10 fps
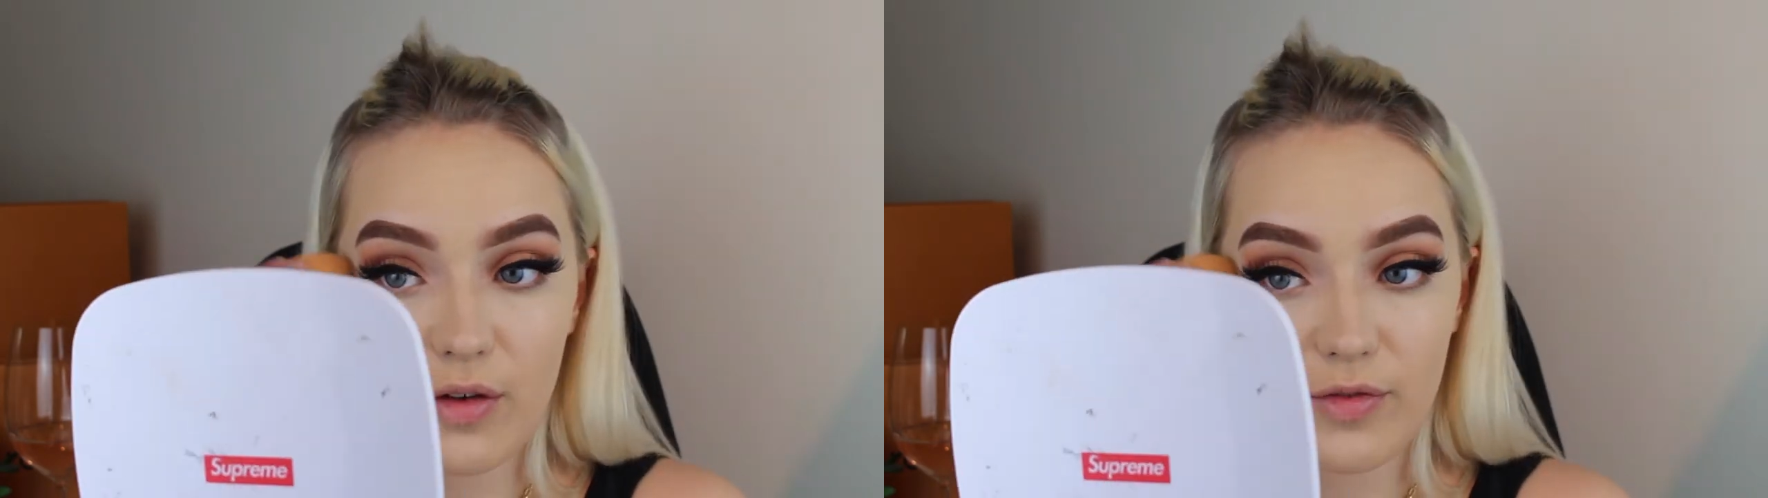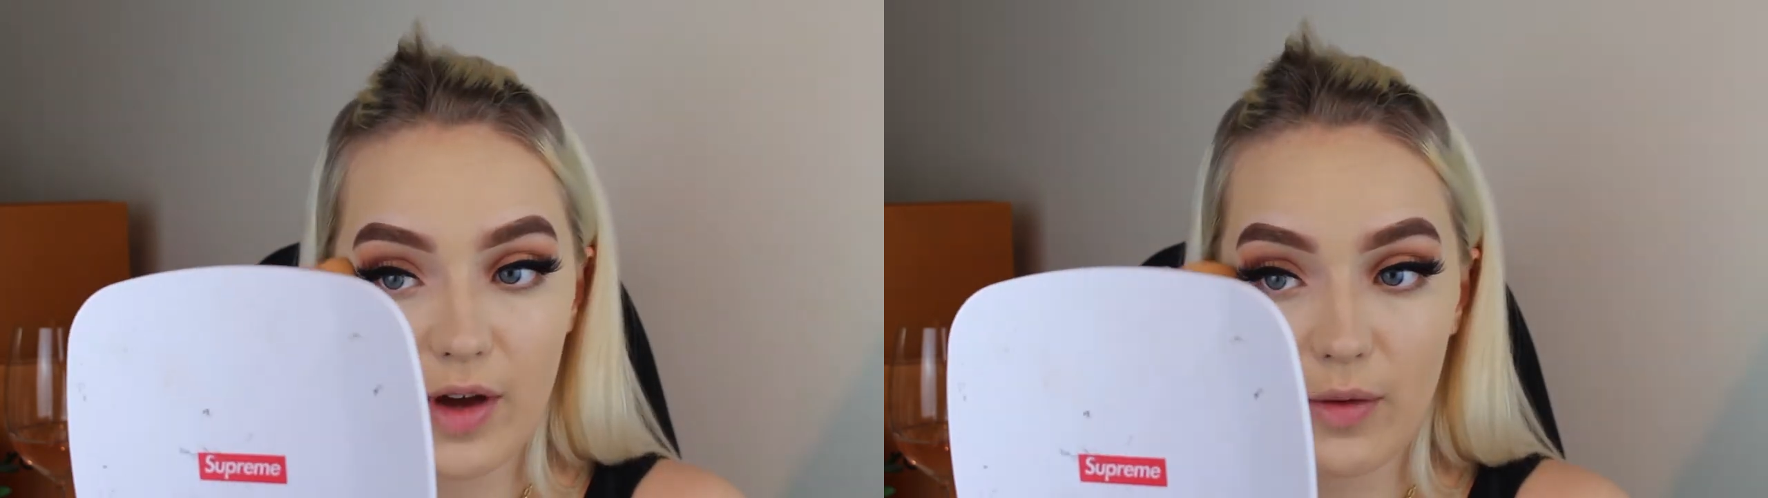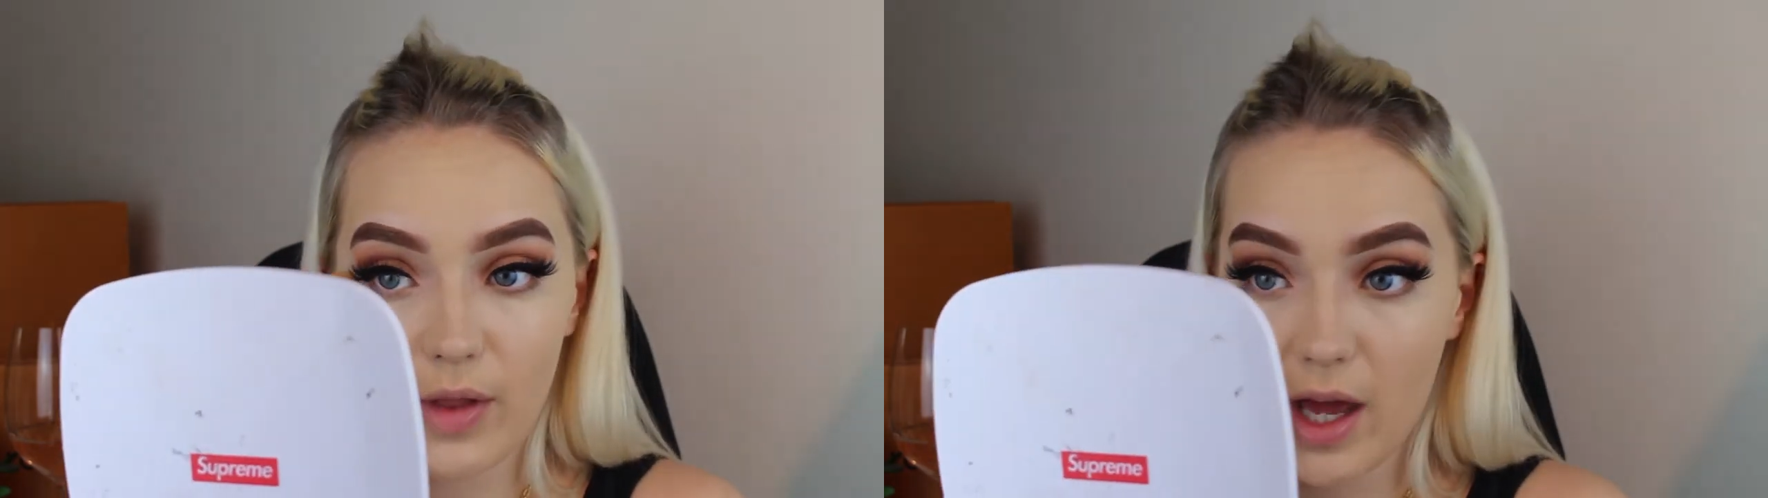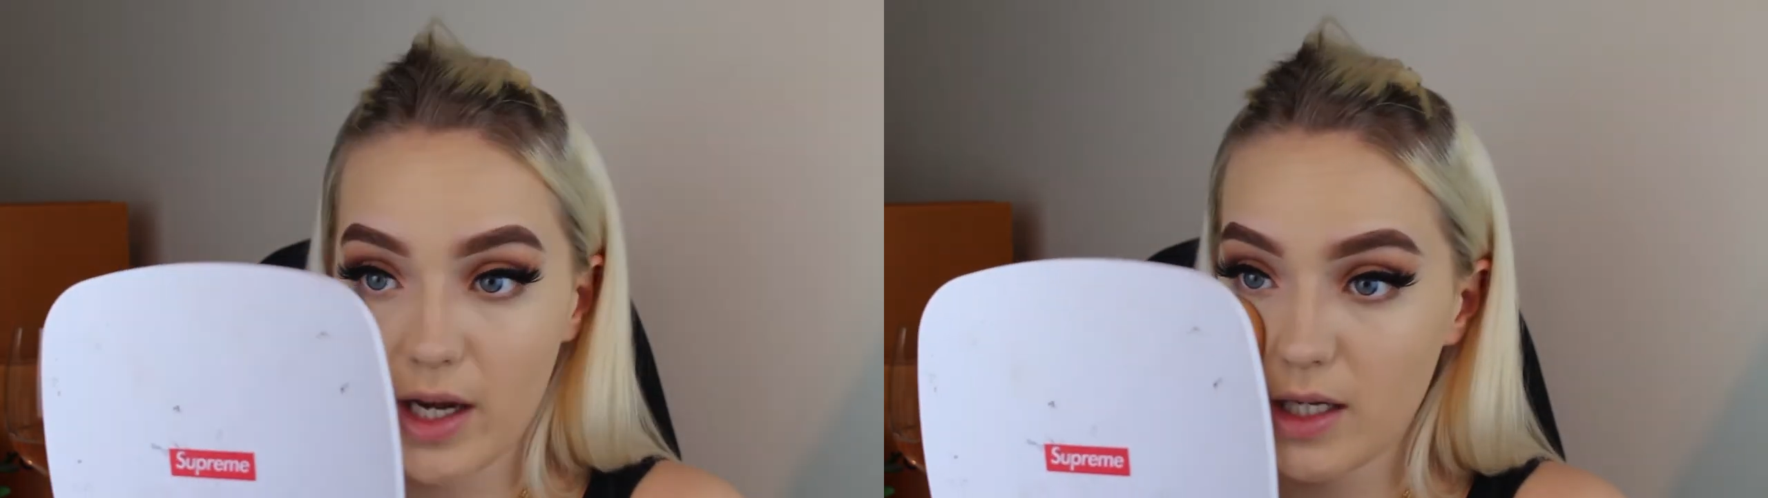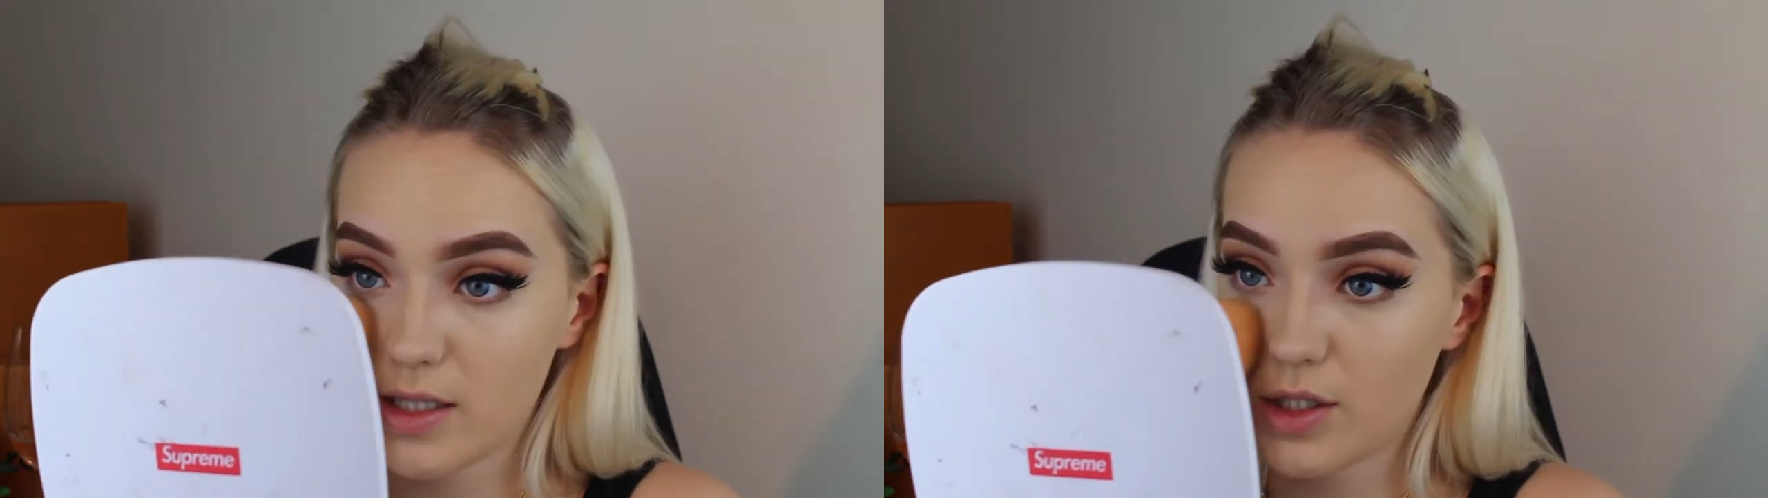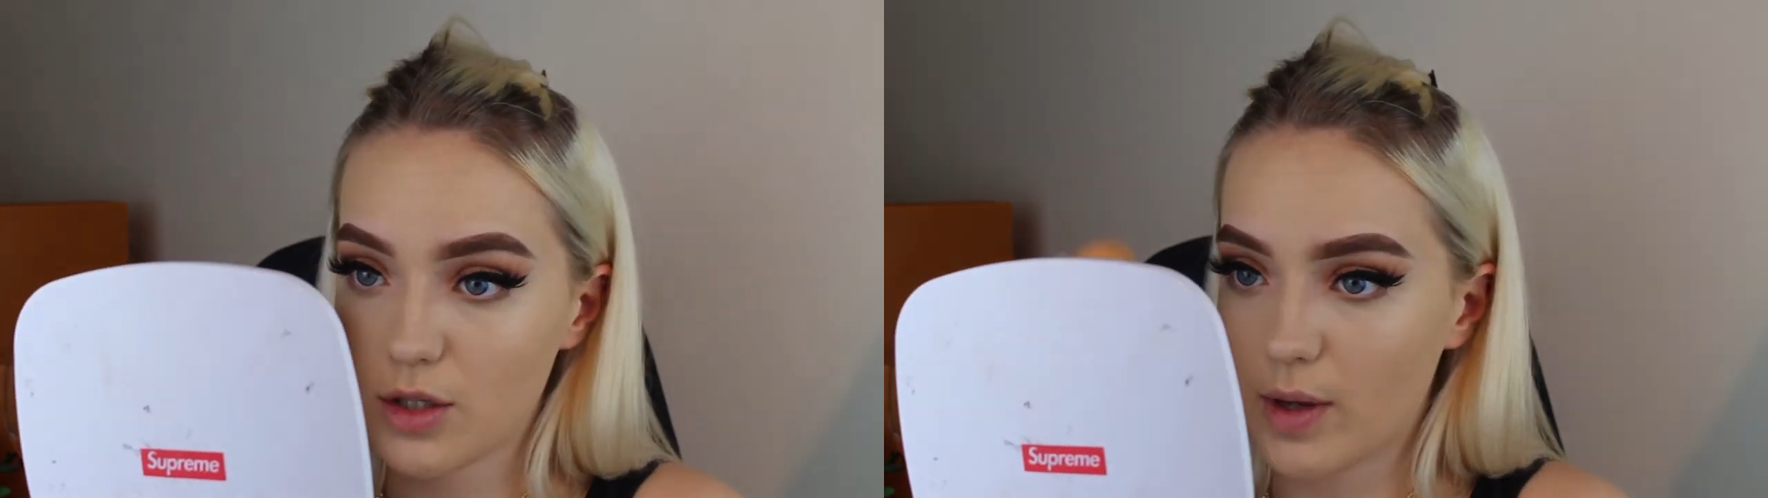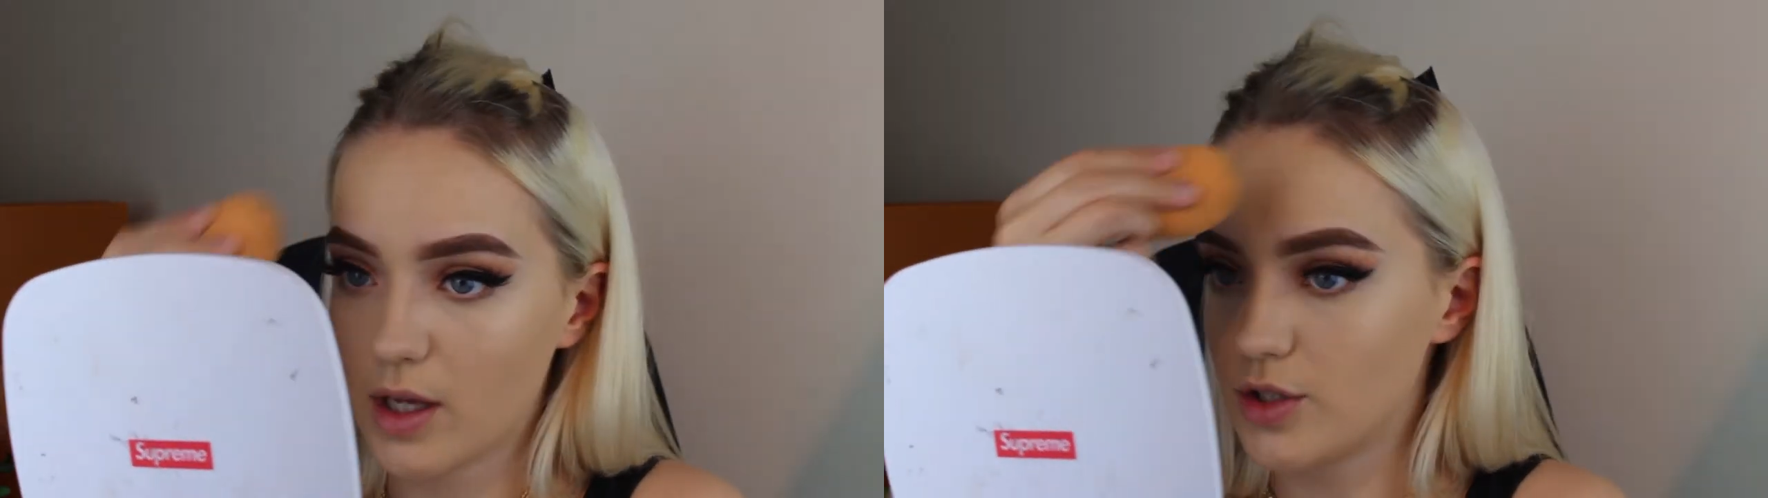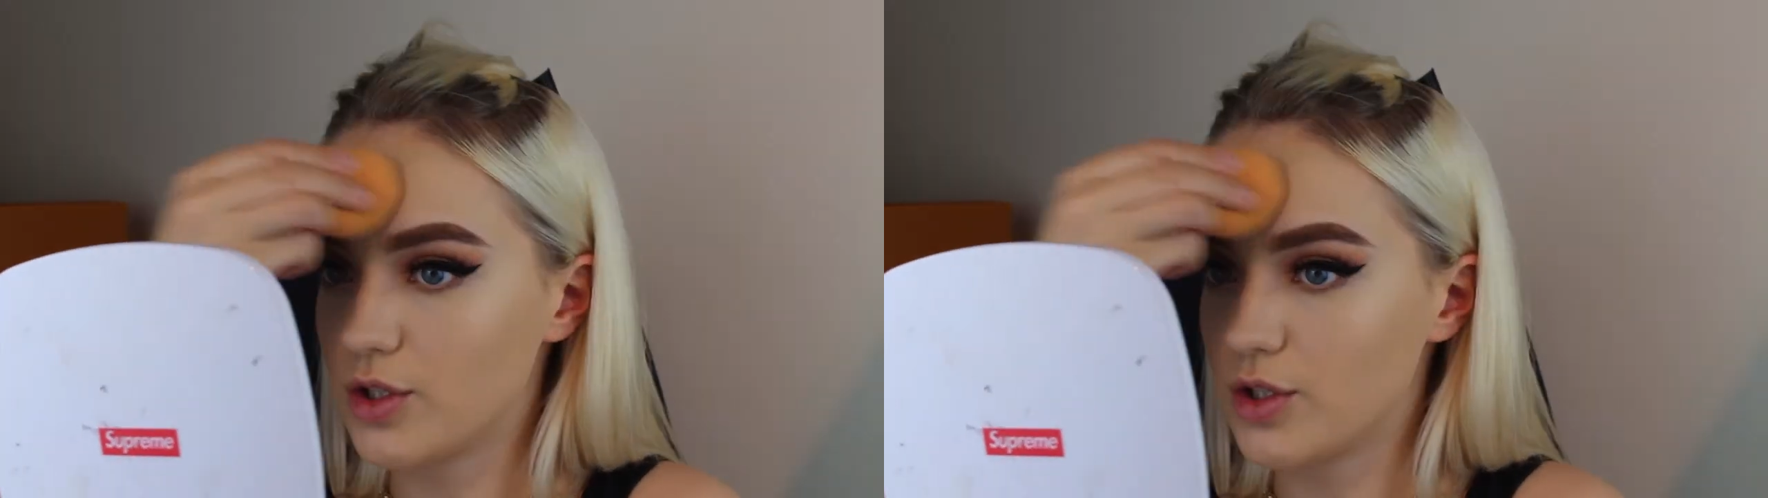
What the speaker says: I've found that I need to do it as